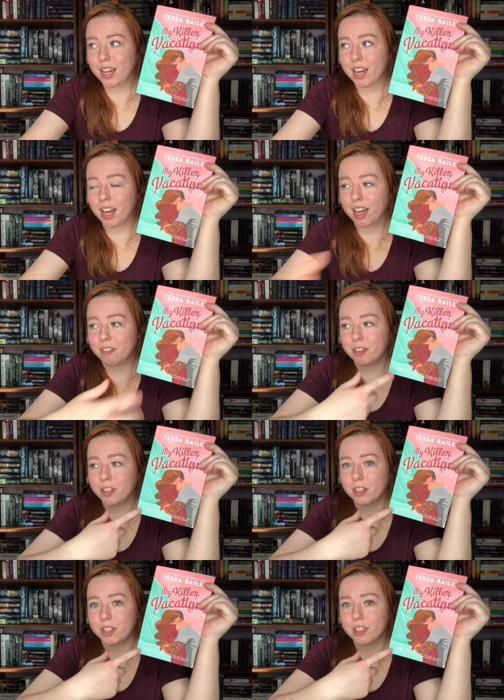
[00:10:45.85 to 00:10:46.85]
I've
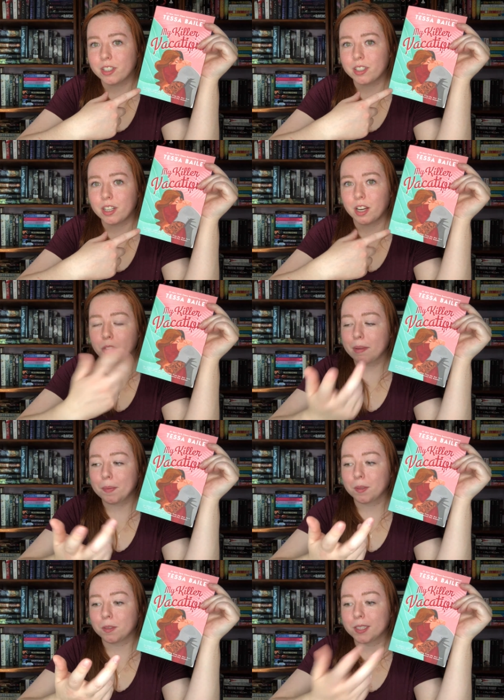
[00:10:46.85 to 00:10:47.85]
heard other
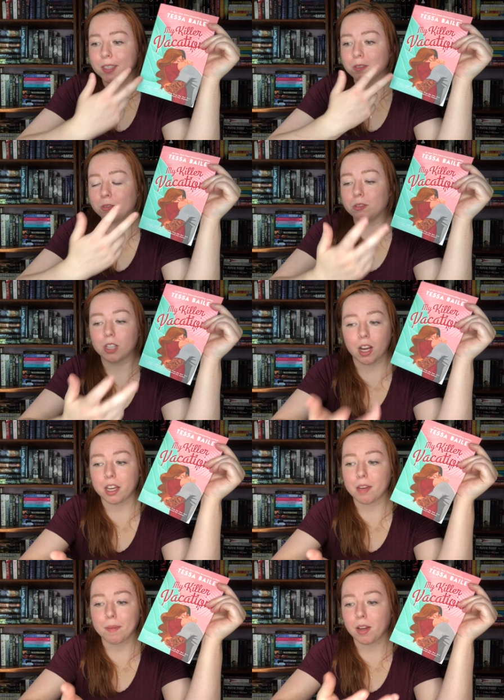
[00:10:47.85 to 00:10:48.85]
people
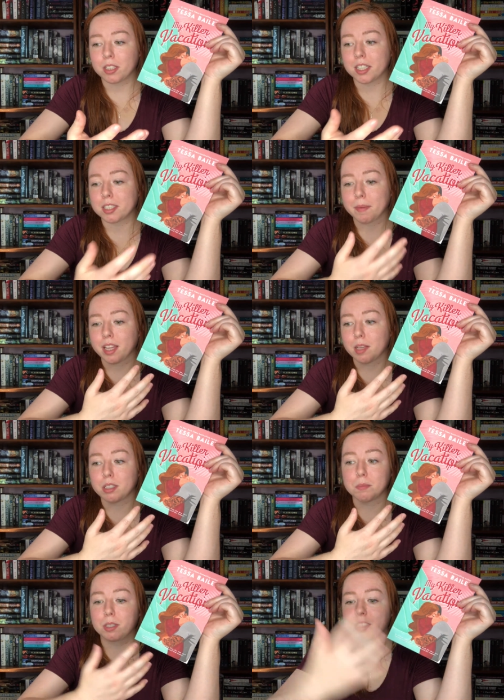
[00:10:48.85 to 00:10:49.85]
talking about Tessa
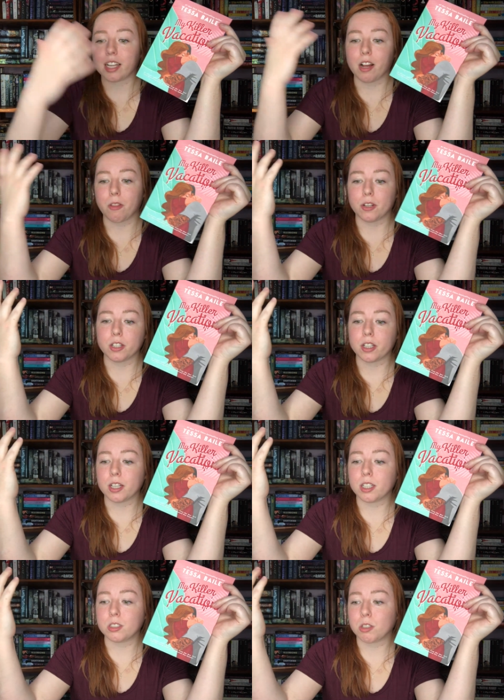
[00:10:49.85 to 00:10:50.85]
Bailey's books and how they're
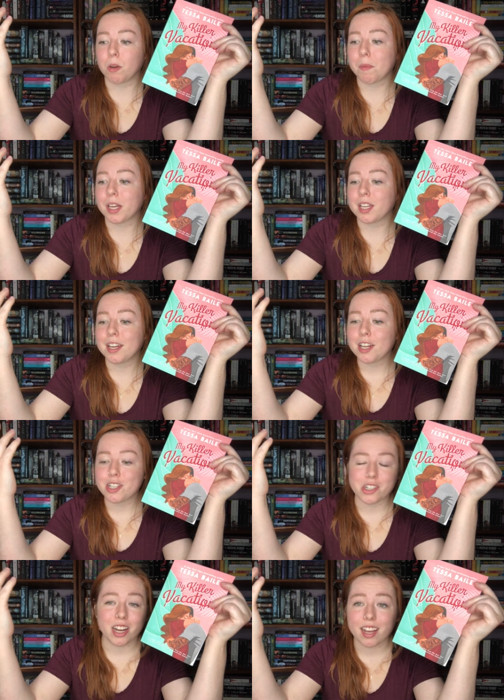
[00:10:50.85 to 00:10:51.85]
good, so I'm like,
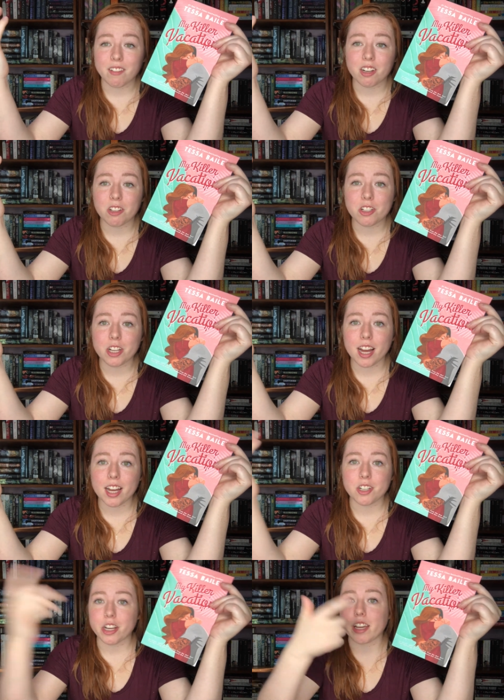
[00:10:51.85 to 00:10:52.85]
should I give it another
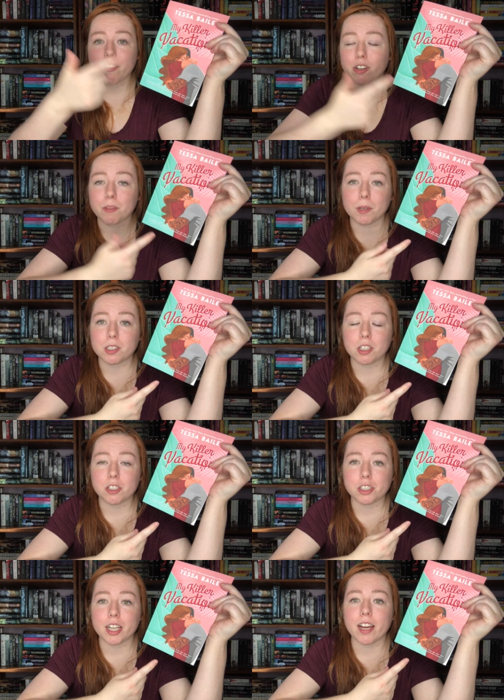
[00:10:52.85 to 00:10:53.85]
shot? Should I give her books another
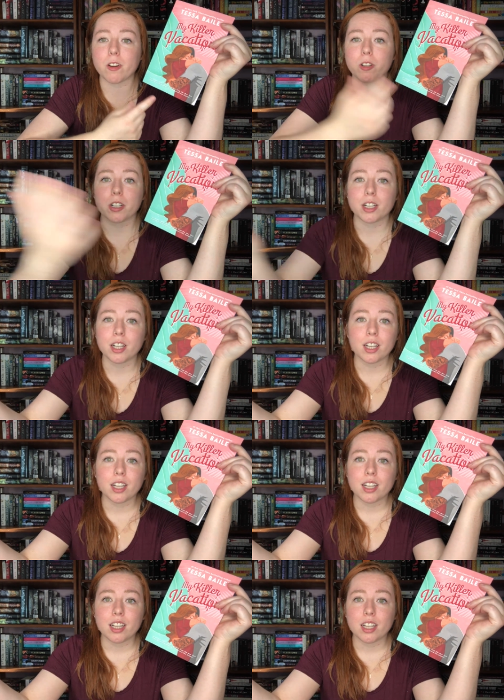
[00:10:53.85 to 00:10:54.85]
shot, or
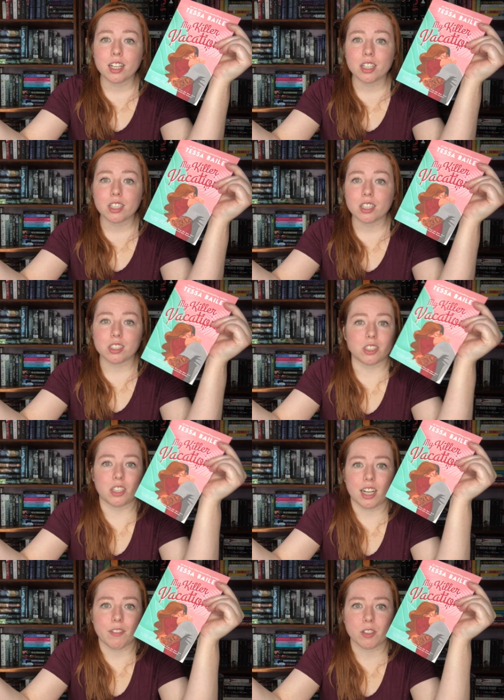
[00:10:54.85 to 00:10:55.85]

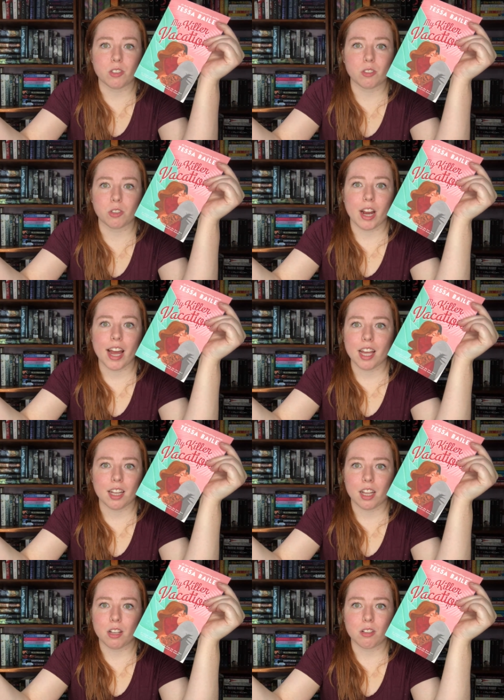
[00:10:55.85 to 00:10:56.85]
should I even try and
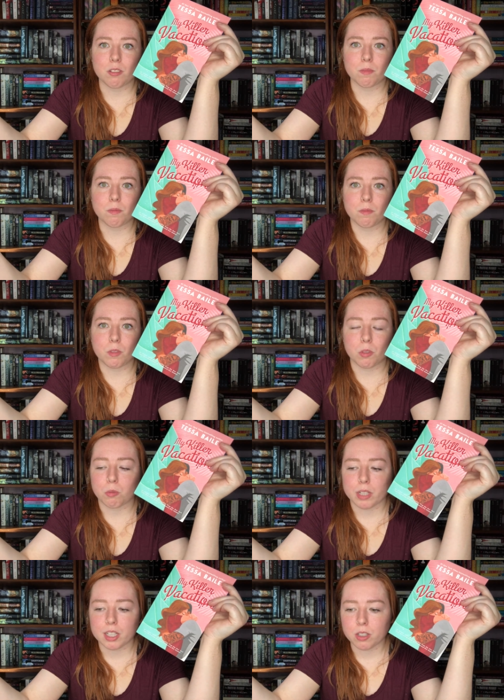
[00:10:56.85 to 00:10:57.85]
like
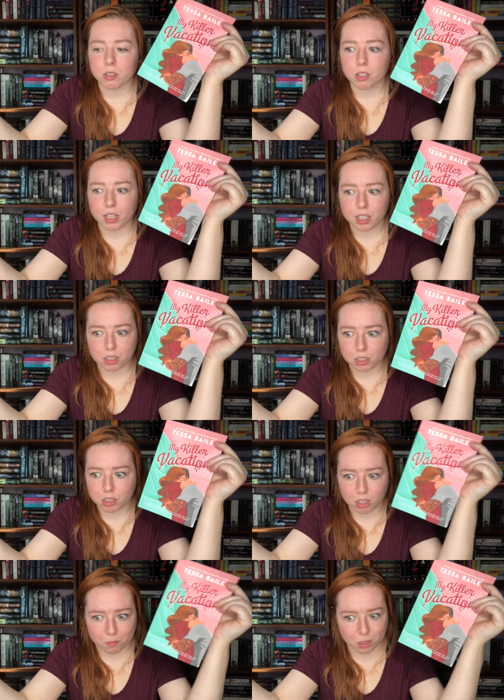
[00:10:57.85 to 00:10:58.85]
read it, or like is it
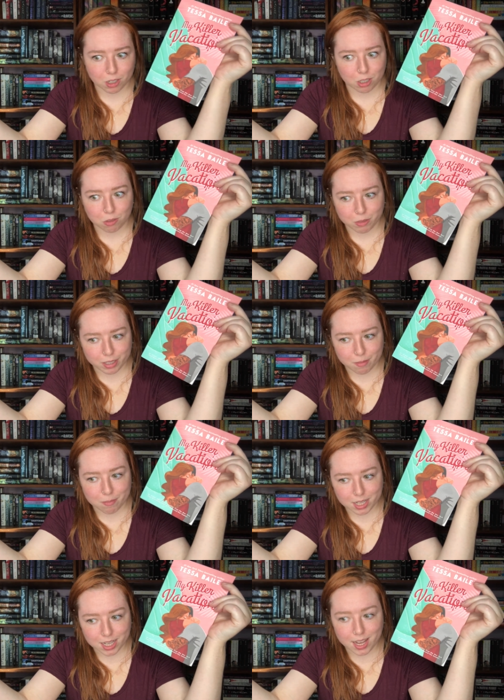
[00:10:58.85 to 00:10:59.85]
gonna be another waste of
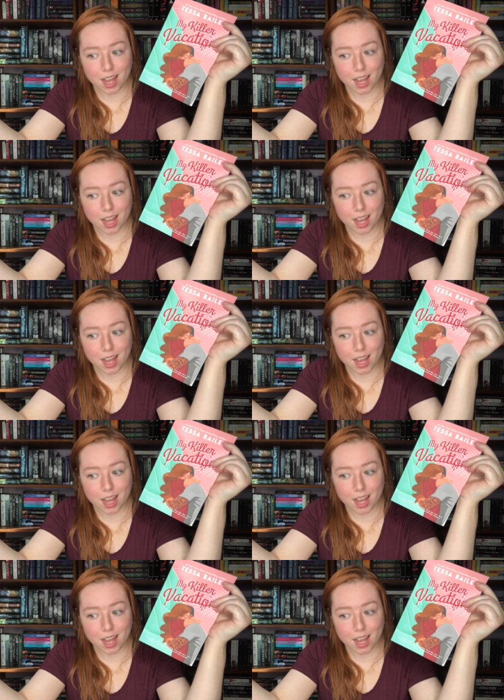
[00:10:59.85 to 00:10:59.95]
money?